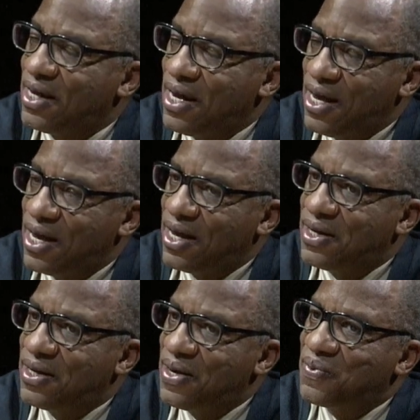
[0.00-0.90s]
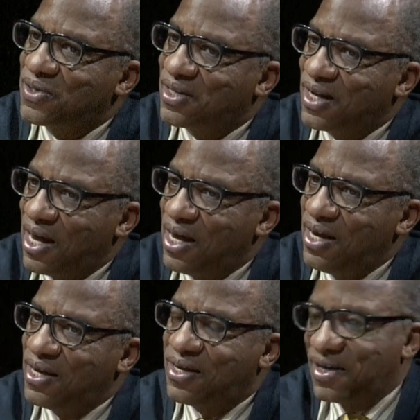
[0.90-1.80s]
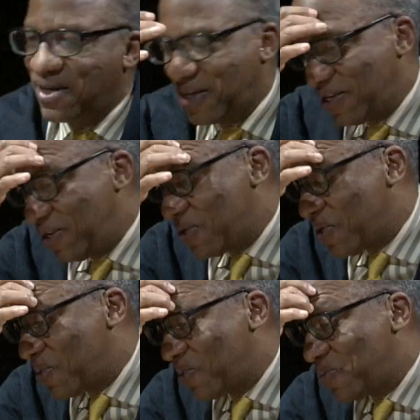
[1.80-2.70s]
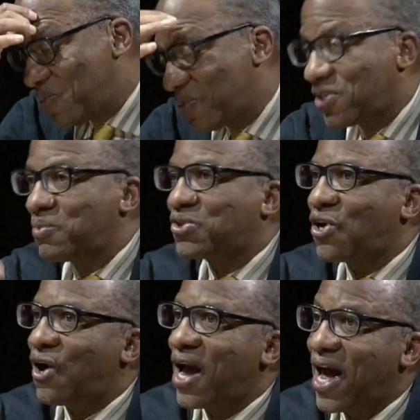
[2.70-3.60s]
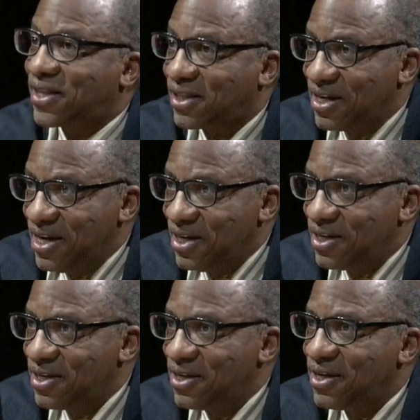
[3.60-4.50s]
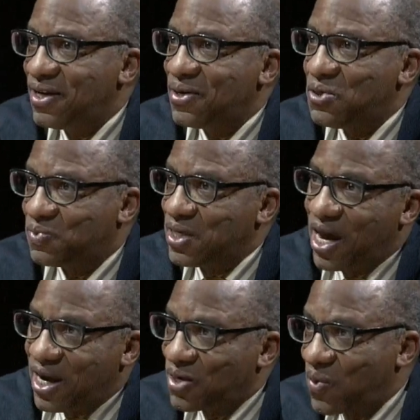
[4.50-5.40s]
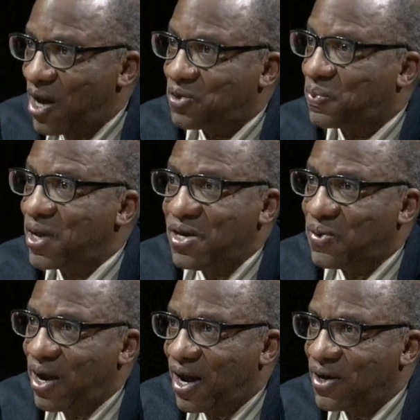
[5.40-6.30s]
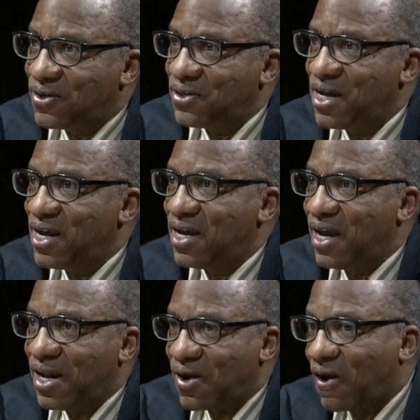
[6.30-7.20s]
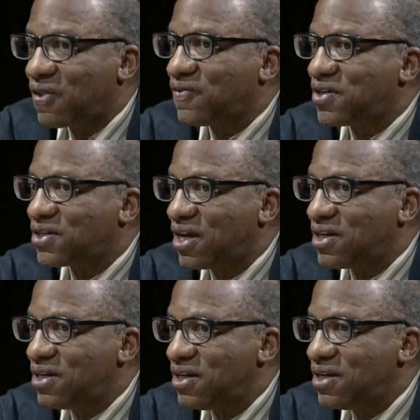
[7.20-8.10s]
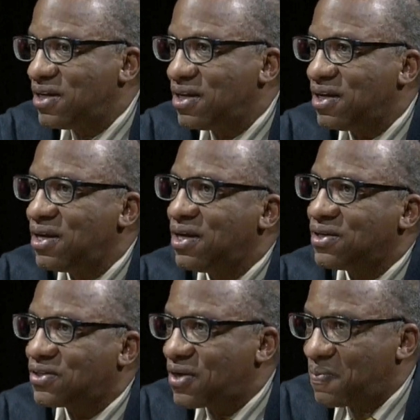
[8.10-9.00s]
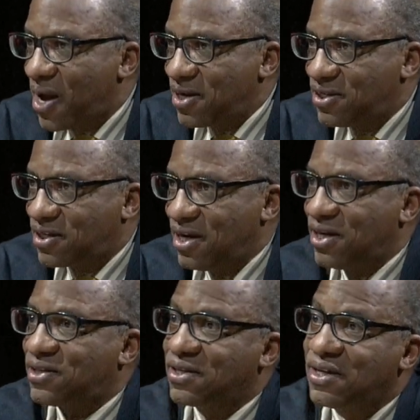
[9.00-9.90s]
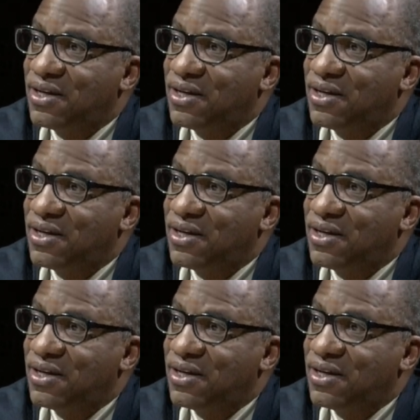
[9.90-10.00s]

And it was like, you know, some star athlete who's been hanging around the playground, and all of a sudden somebody says,